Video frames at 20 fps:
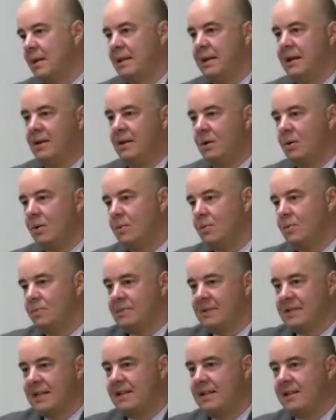They go
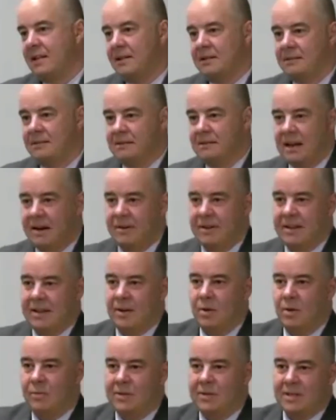send
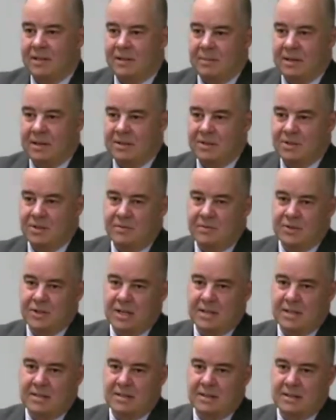everything over to the Minister of
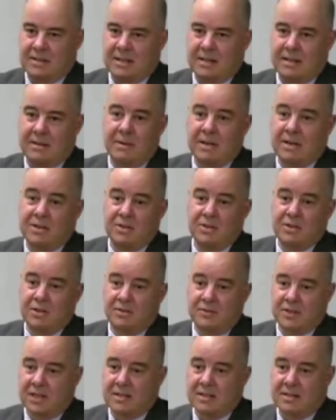Justice, and the Minister
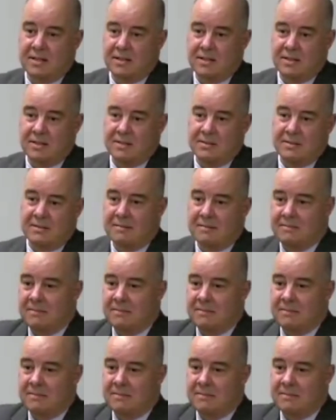of Justice,